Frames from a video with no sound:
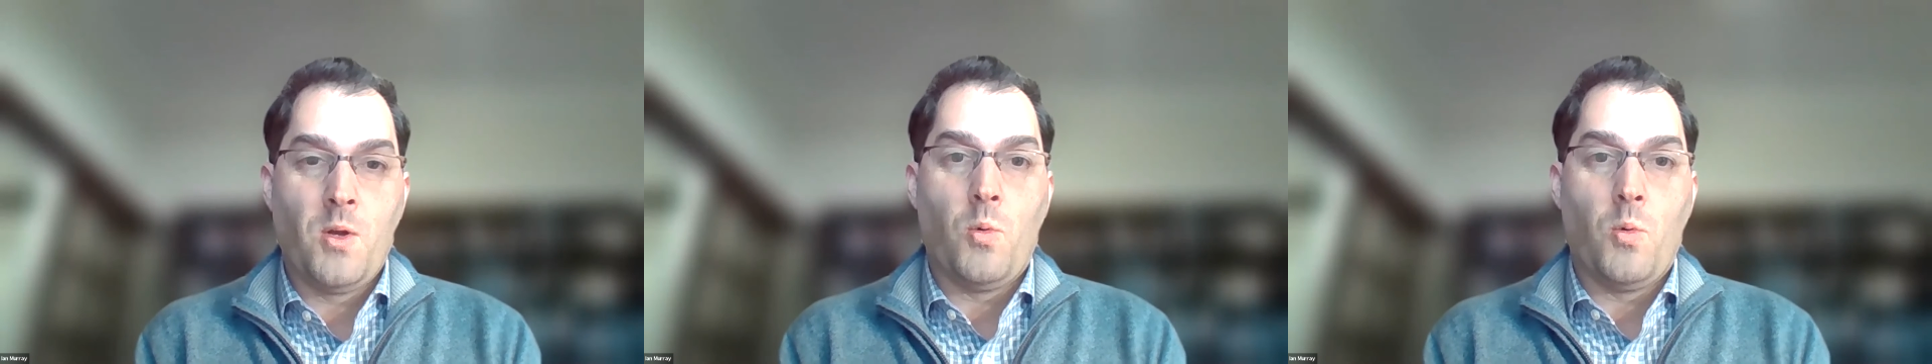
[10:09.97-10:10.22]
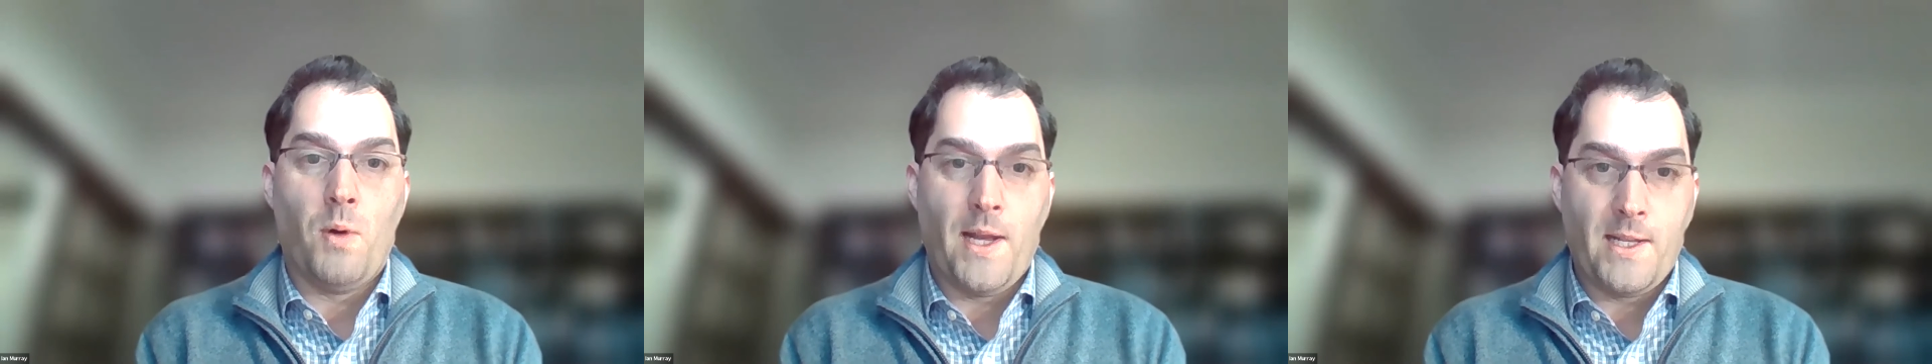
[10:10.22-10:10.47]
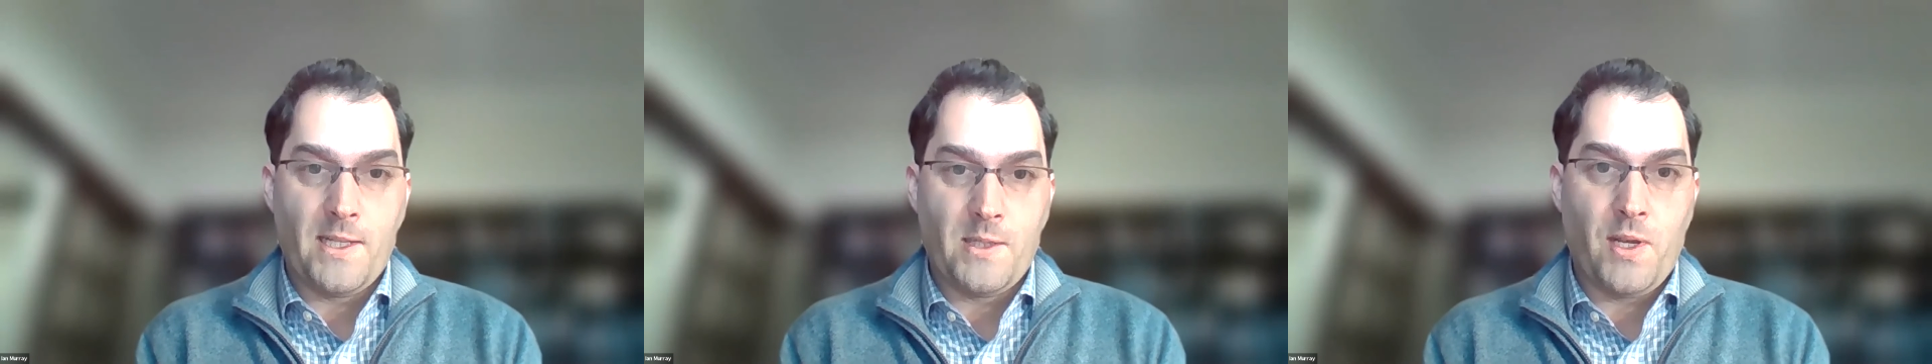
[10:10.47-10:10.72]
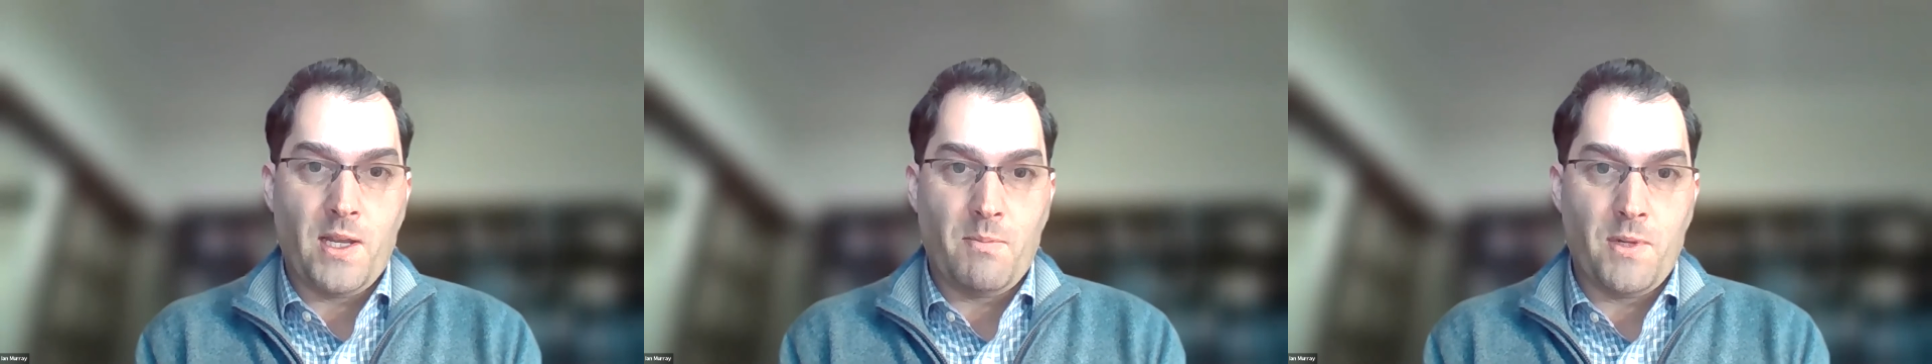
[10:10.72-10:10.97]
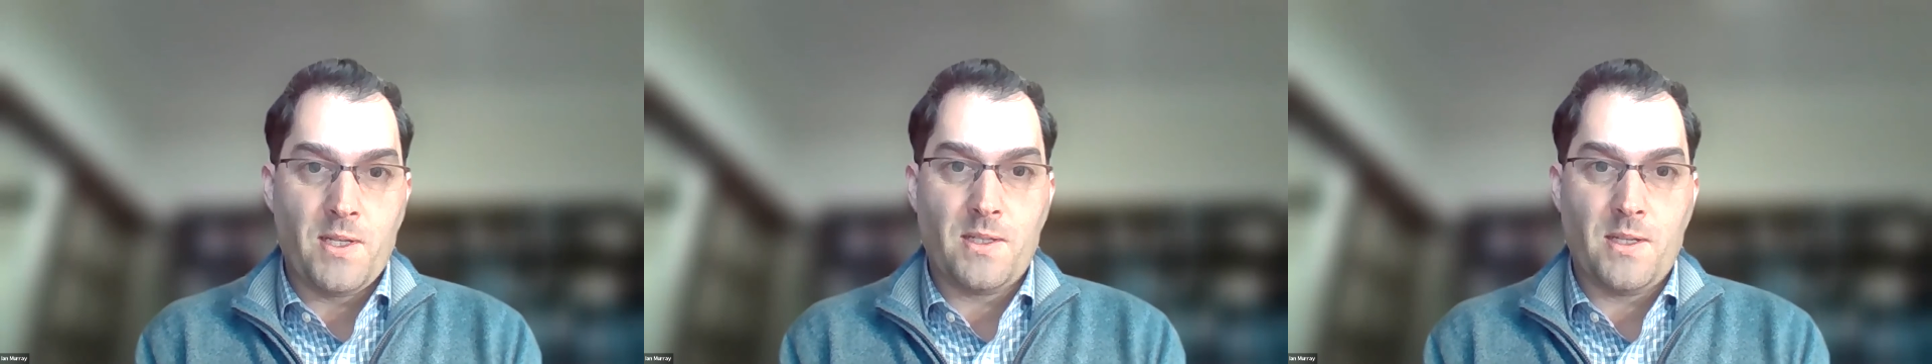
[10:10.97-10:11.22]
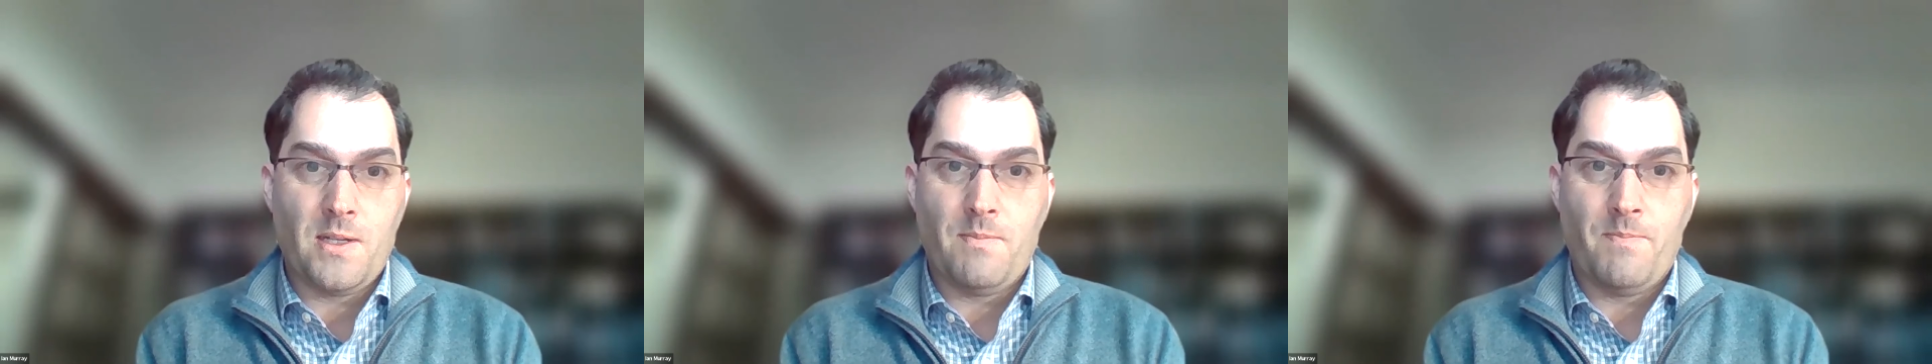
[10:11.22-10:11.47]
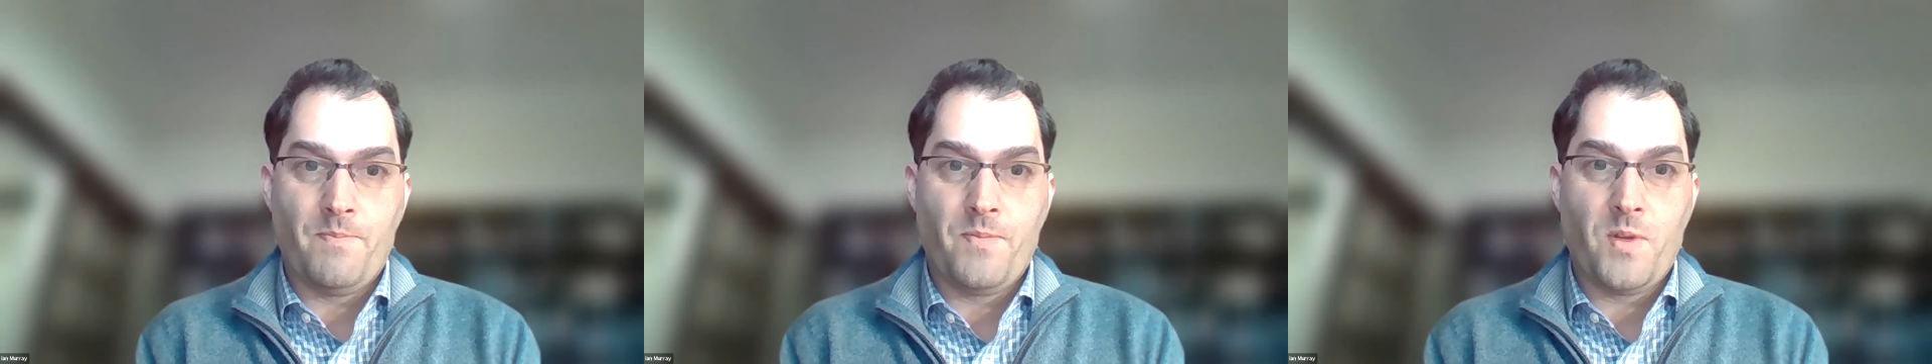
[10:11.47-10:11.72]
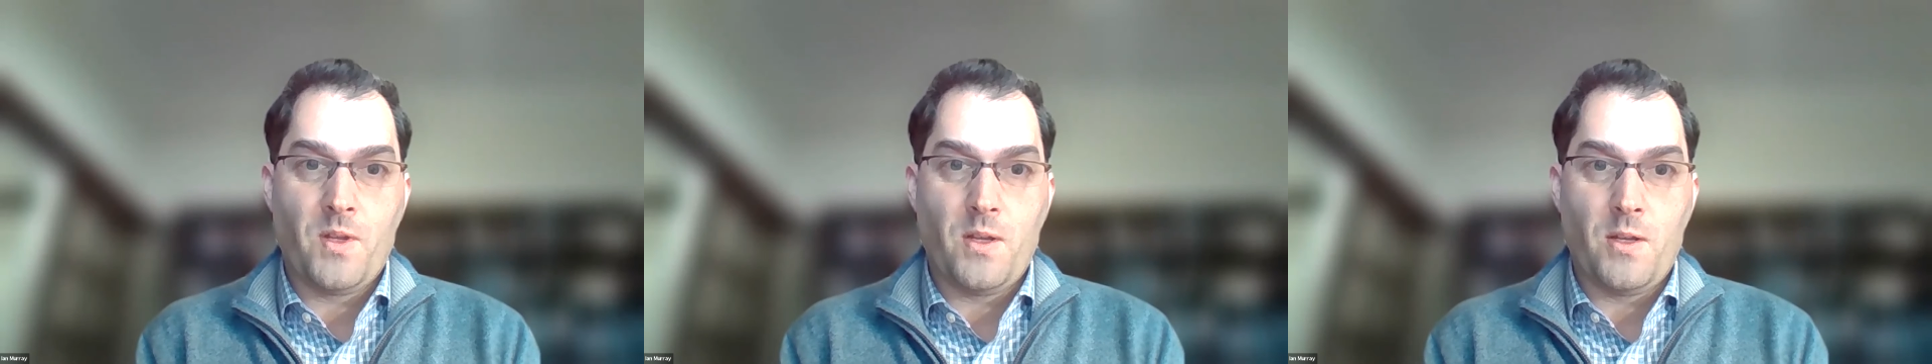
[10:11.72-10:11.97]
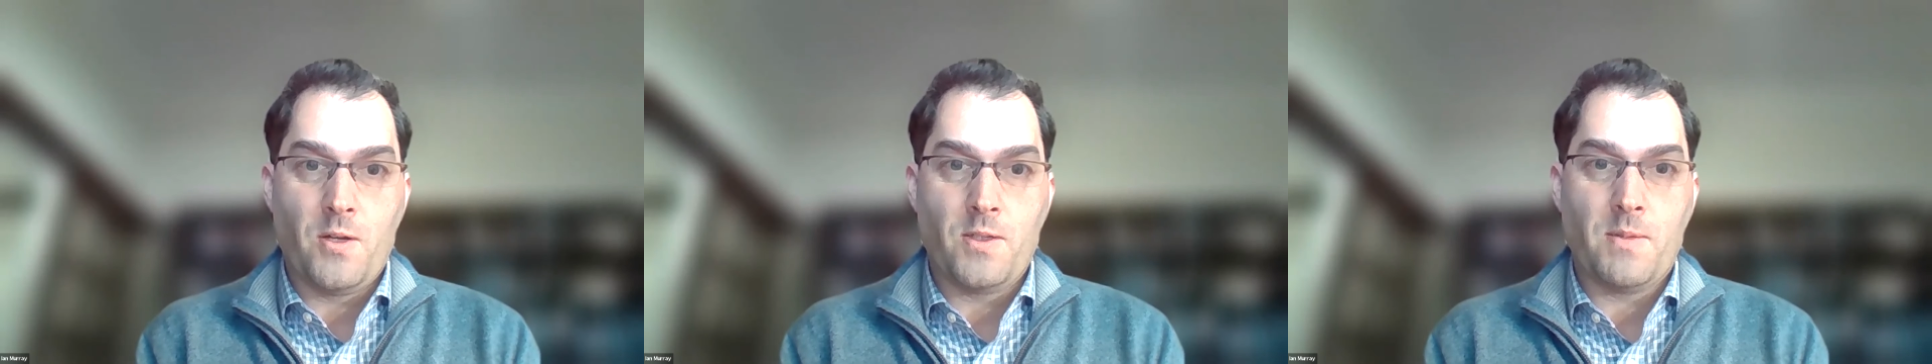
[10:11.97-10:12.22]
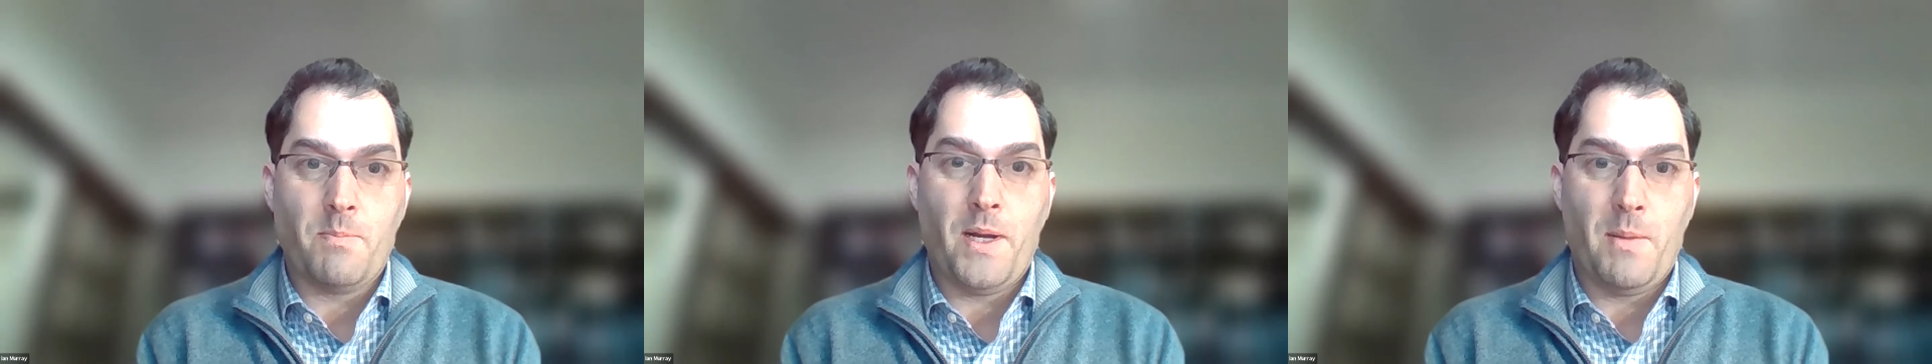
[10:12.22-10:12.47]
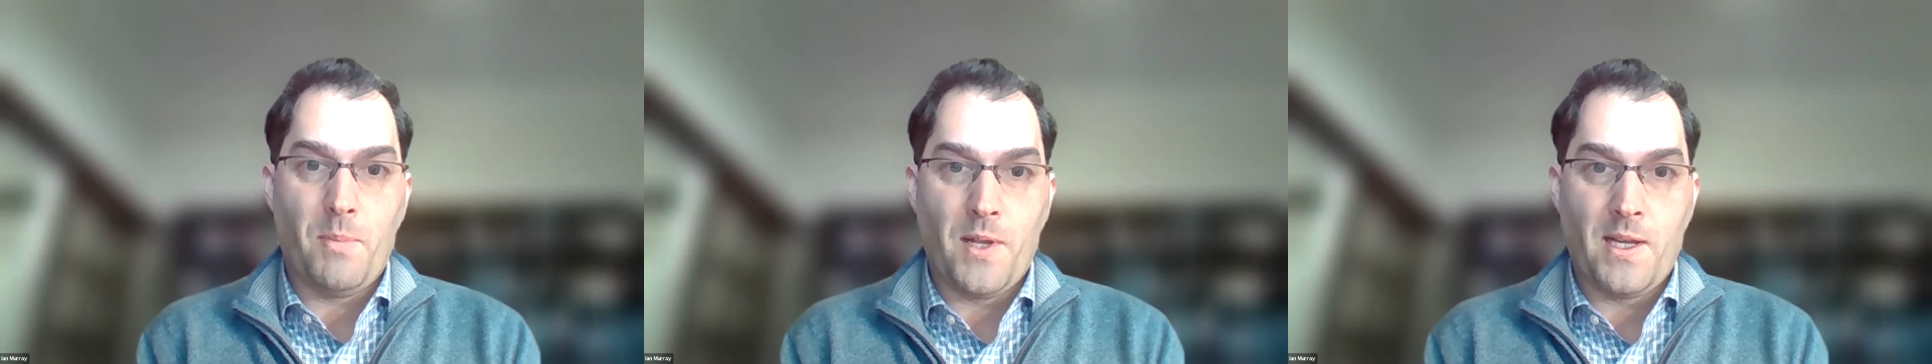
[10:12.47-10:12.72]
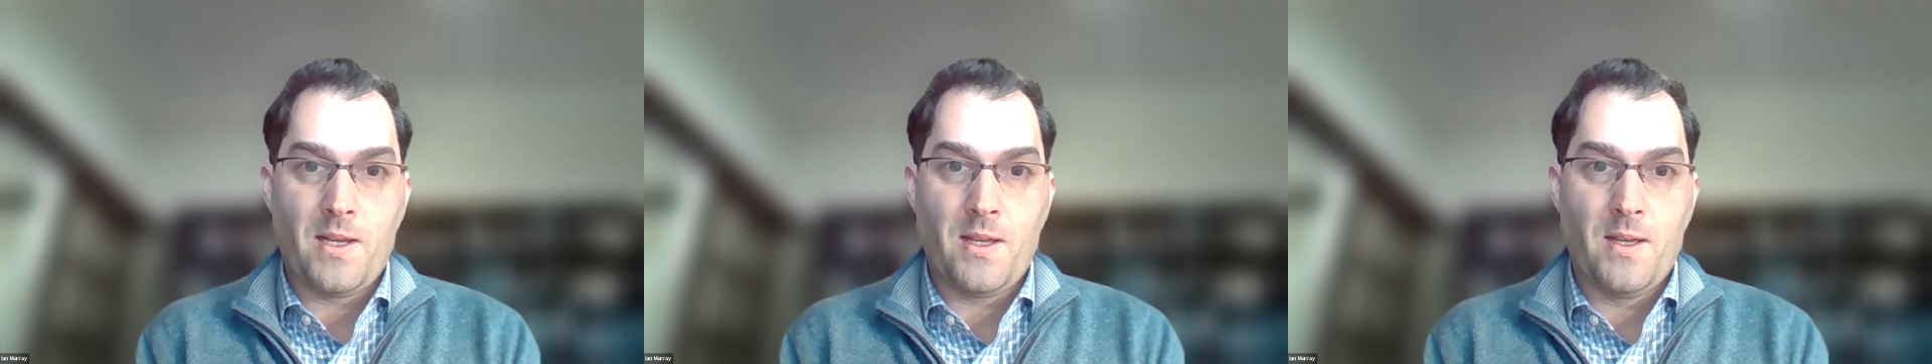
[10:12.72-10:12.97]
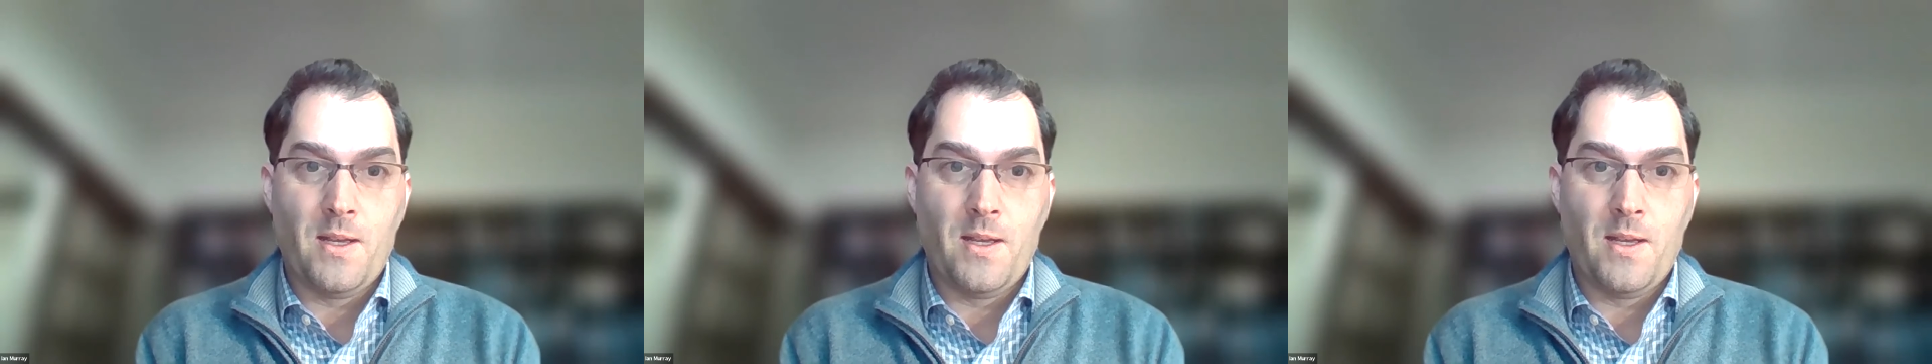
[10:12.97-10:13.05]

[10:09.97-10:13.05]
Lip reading: way it's being administered, some public